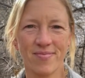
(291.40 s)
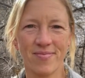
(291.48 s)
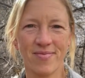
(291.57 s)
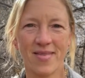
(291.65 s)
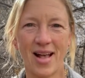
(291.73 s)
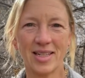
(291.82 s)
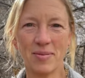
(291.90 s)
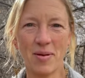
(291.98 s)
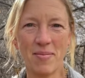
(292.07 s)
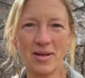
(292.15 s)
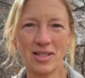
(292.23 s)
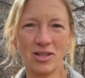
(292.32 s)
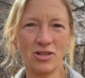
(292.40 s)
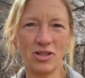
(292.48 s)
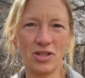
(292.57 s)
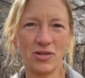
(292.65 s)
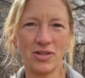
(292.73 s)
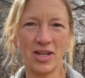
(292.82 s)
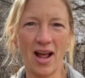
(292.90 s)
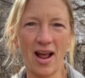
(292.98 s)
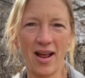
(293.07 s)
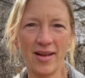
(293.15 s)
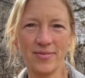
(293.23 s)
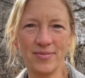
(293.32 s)
And that's my message to you today.
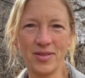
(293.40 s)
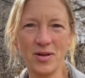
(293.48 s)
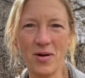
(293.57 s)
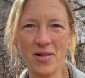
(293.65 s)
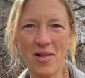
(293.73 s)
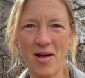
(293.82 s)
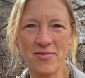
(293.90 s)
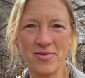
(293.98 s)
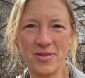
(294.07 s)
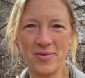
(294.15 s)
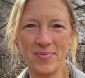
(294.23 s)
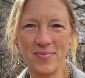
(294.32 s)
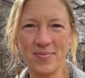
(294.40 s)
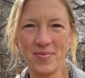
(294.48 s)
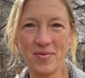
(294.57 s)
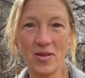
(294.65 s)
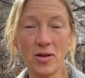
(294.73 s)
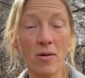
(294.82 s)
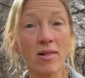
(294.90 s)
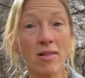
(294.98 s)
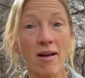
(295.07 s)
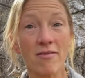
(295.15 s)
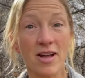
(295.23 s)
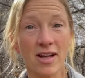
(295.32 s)
You are loved, you are
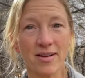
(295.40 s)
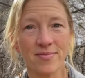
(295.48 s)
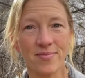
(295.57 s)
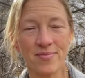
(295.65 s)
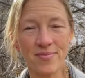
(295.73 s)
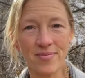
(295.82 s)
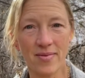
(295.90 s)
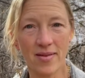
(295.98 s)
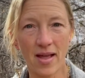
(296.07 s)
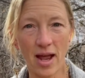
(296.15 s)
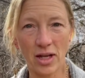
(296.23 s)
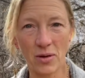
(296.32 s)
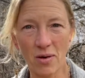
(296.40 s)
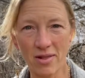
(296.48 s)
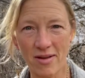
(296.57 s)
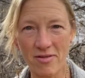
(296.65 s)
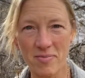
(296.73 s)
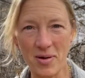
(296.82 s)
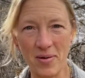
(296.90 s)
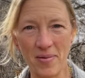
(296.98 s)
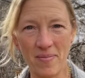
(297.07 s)
loving, and you are lovable.